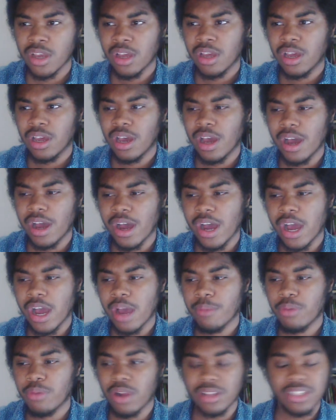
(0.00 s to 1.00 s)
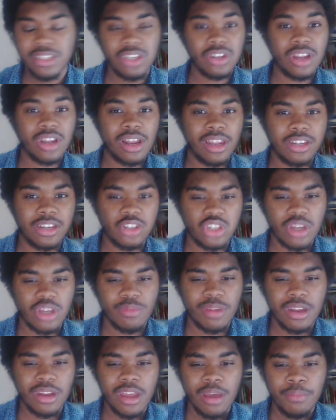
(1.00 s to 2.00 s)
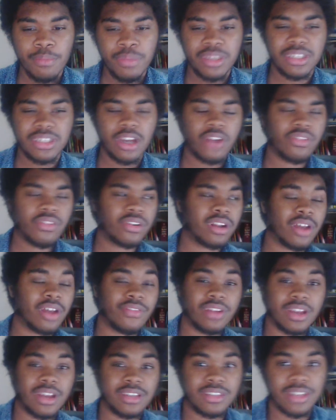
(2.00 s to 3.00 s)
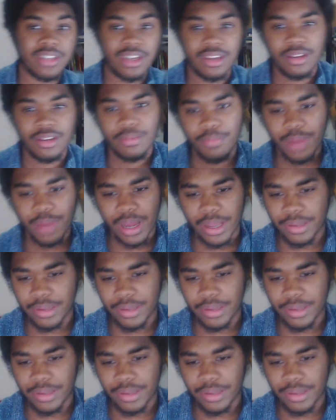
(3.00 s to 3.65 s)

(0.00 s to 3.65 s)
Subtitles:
But I'll see you then, ladies and gentlemen. Peace out, everyone, and have a nice day. Bye.